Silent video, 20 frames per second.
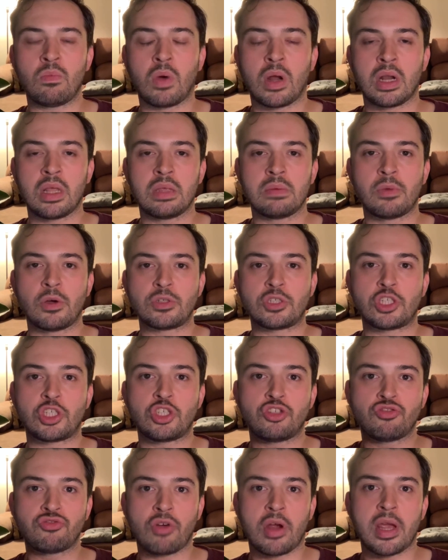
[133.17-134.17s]
One of the most
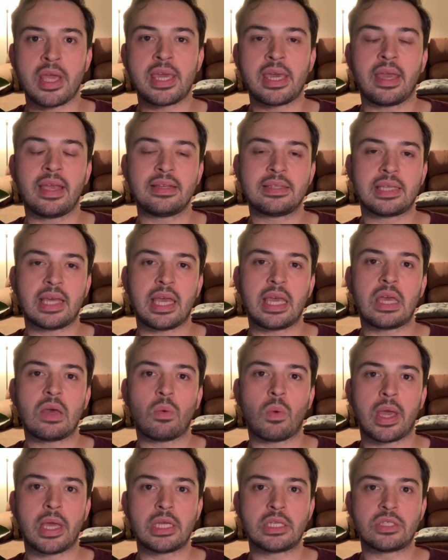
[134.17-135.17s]
striking
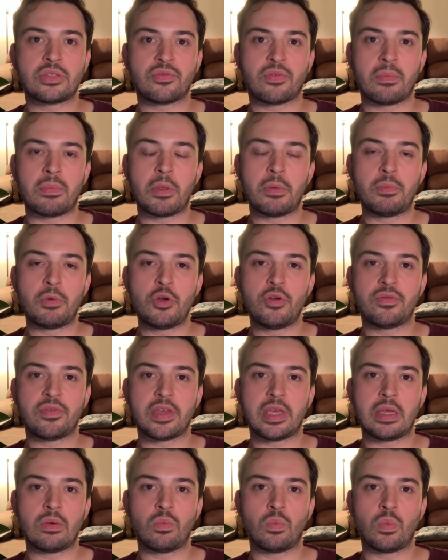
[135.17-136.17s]
takeaways from the
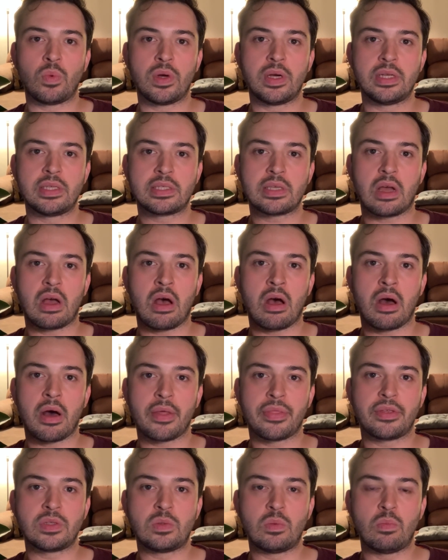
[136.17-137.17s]
movie was
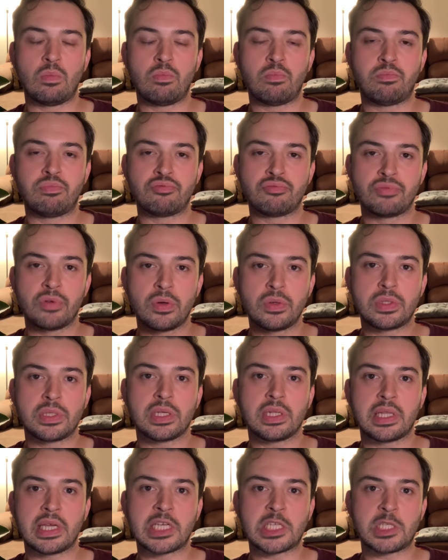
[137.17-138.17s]
Arthur's
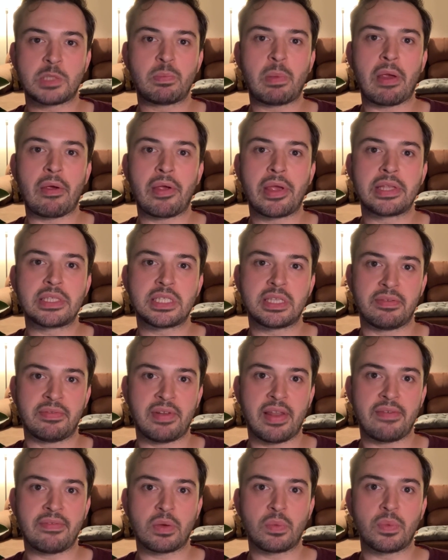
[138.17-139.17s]
brutal experience of
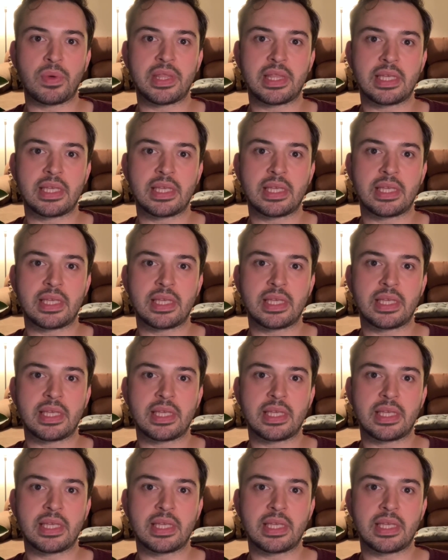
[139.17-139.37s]
living with